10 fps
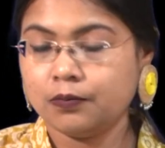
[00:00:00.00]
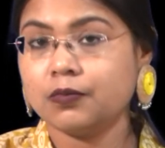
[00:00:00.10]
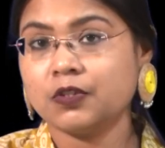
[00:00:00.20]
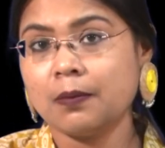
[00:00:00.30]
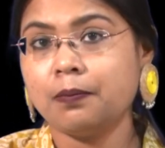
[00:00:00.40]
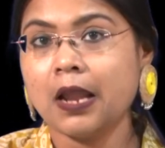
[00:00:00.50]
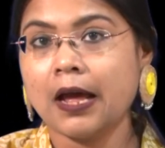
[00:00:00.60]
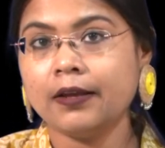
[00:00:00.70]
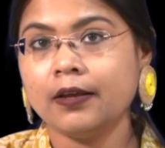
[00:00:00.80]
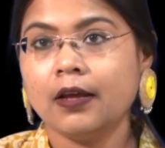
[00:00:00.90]

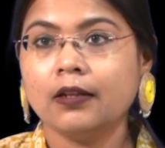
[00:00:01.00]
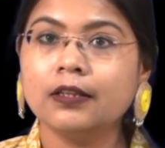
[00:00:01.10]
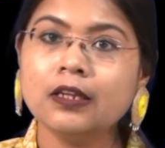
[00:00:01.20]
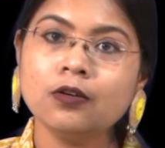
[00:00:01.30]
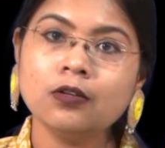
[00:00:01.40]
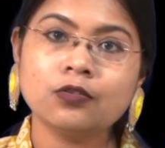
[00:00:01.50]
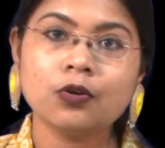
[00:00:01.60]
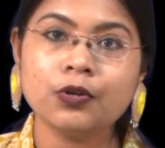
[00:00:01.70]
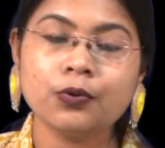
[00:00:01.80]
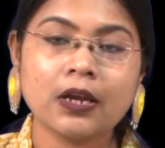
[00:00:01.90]
supply, then also
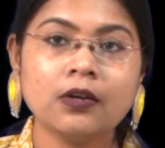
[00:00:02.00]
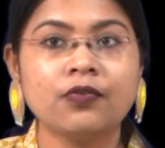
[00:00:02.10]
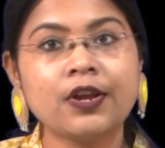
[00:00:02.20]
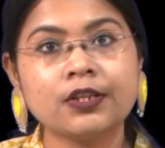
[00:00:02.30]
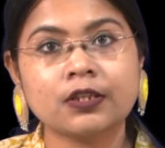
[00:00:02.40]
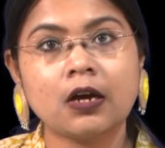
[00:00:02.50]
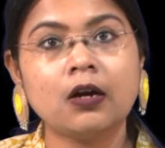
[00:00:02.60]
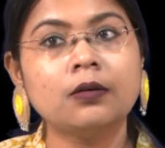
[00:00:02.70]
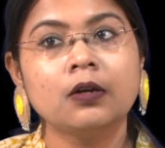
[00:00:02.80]
you can face a